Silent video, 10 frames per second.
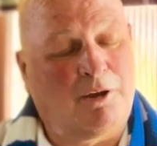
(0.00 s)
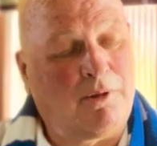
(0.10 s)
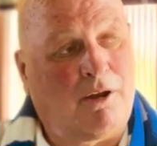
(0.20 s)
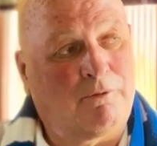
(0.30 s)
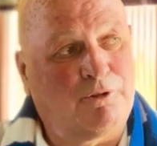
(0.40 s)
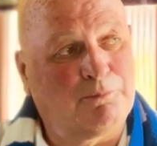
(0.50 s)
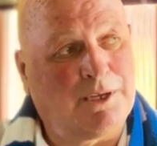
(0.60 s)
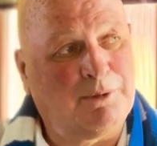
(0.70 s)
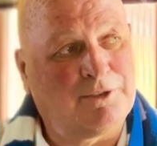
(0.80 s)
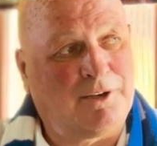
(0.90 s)
coming up for his
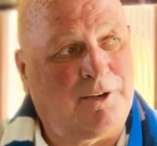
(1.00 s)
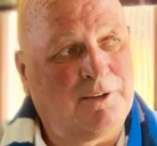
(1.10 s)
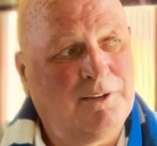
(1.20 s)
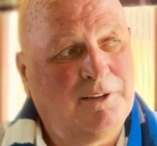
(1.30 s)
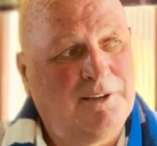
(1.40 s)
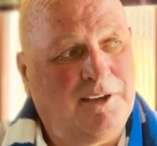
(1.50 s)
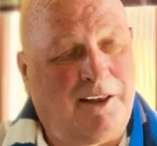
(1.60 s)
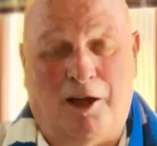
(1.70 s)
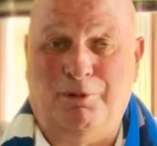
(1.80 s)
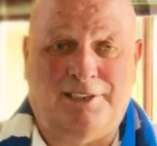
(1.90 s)
babysitter.
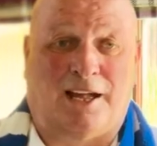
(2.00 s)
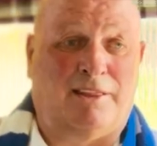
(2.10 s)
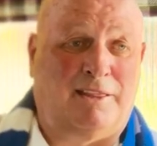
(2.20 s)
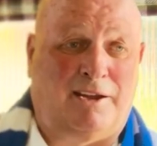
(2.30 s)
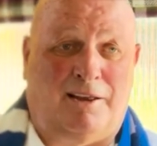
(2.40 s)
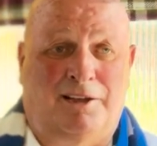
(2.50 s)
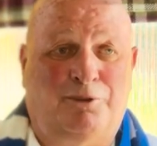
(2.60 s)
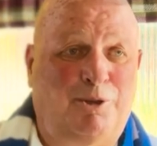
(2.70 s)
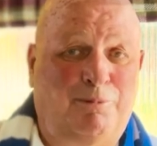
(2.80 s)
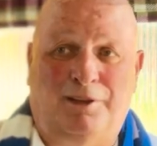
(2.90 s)
And I'd be standing there like
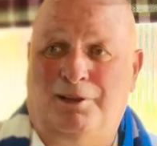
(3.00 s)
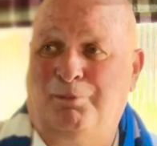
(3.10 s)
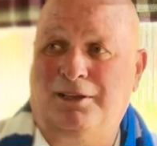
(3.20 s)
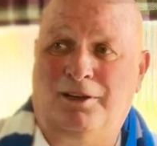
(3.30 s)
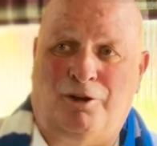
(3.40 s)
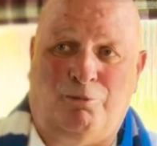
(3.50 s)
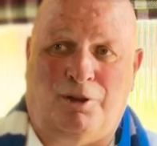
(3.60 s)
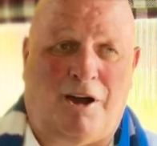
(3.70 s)
sweeping a big gullible